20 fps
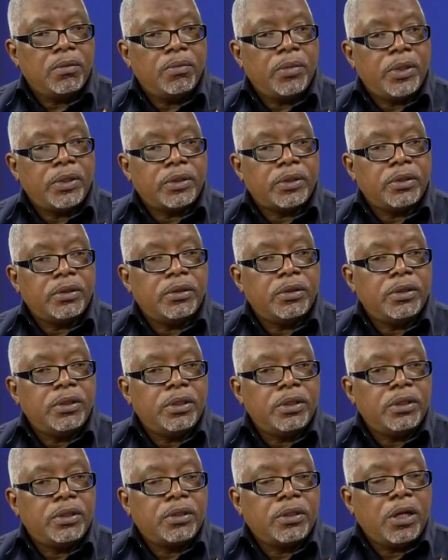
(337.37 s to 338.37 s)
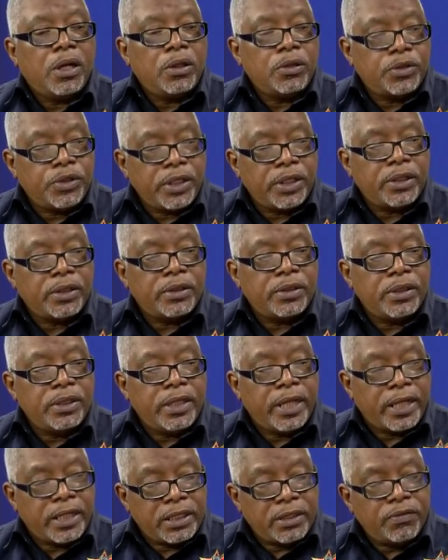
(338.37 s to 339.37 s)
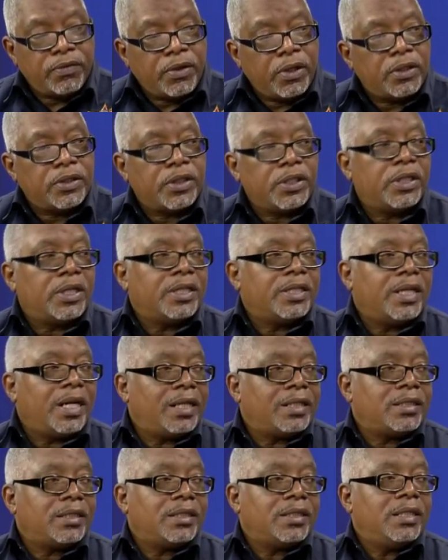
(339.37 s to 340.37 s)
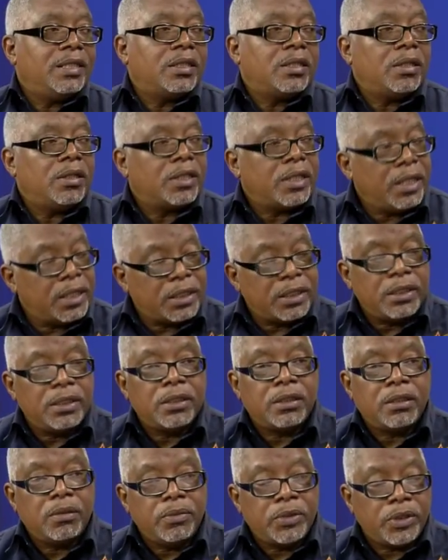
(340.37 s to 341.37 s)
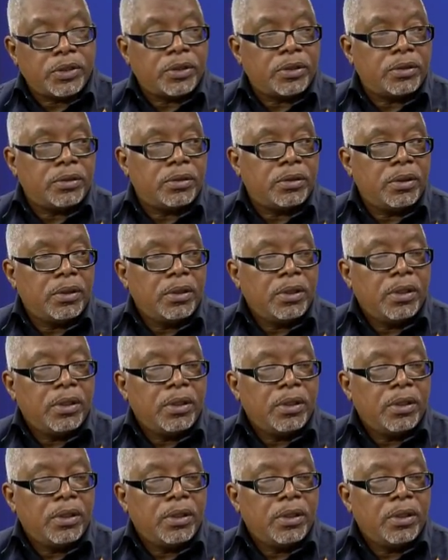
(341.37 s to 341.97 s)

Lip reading: But the culture, the negative culture that inculcated in the commission